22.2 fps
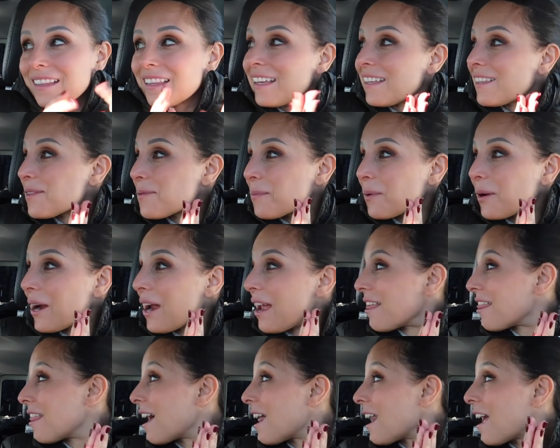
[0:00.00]
Let's
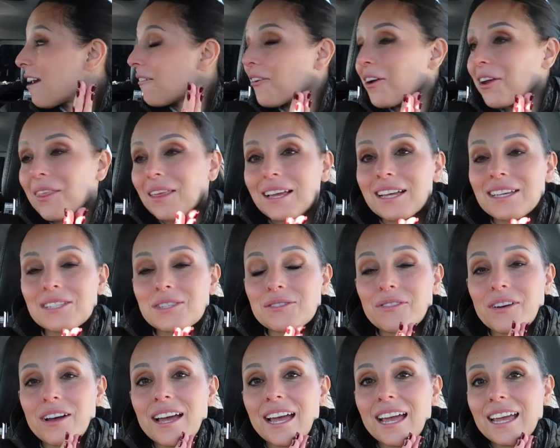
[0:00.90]
pray that everything is
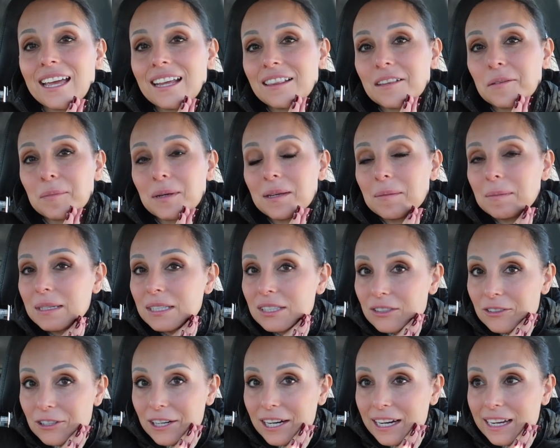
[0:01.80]
fine, the baby's
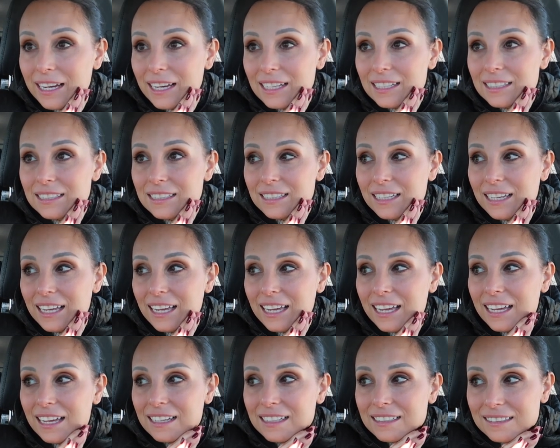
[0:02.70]
great,
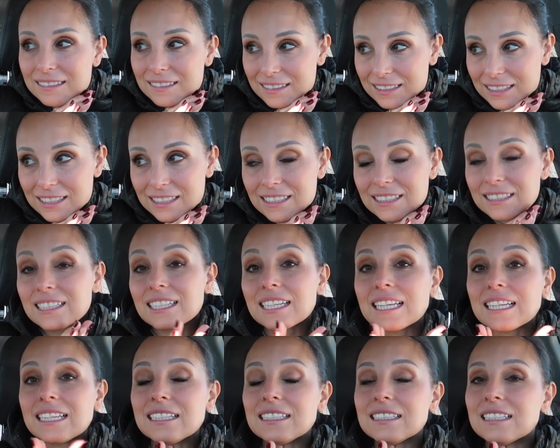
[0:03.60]
and this is an
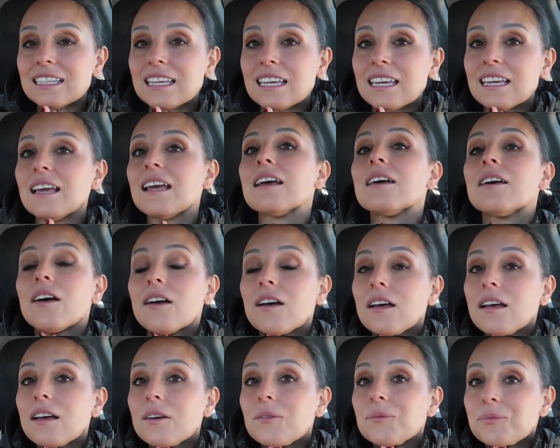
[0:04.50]
easy
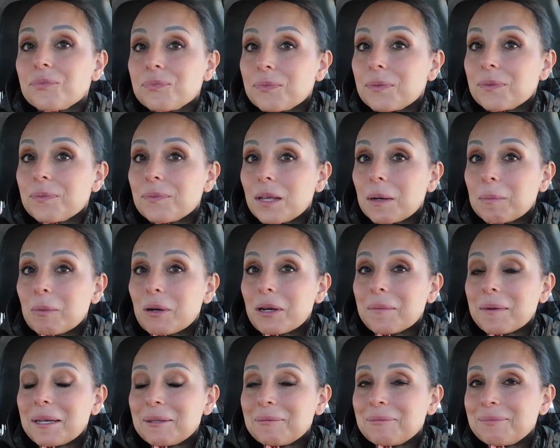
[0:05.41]

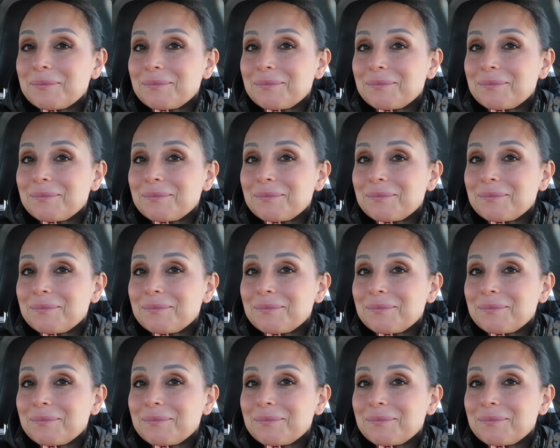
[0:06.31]
appointment.